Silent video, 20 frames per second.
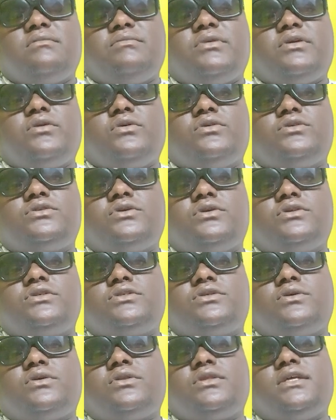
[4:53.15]
because
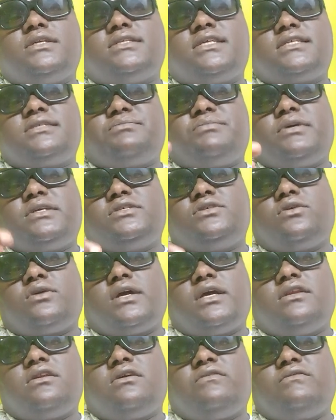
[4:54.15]
also there's a special
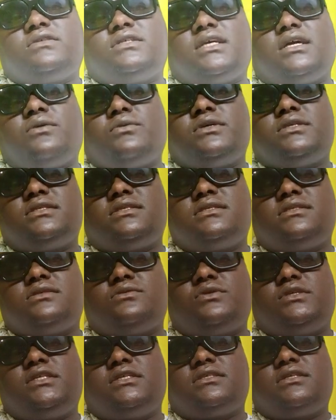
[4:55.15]
kind of tear which is,
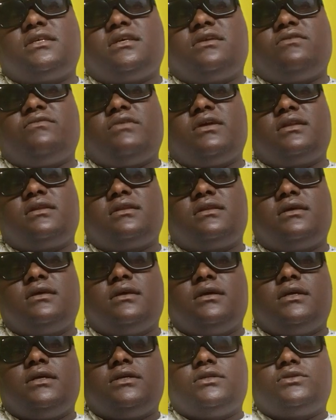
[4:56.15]
which is given
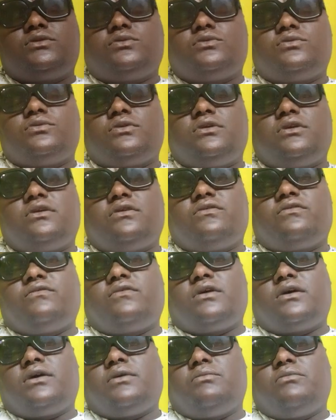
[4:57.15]
to give
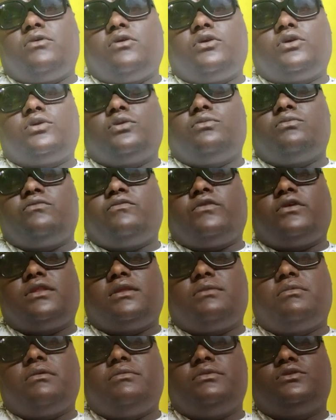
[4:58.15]
uh, more room for
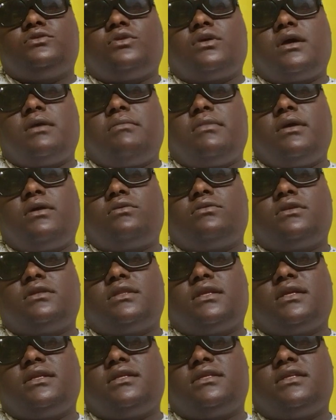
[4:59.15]
the baby to come out
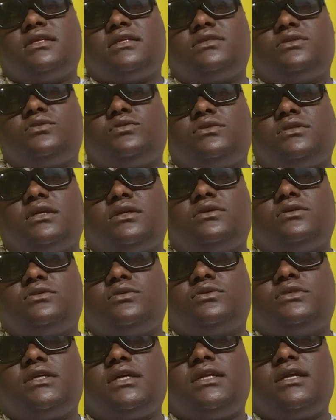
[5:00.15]
then it is
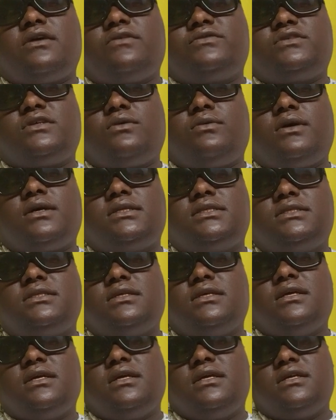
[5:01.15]
sutured afterwards
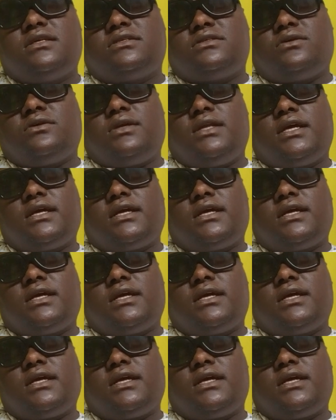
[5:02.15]
so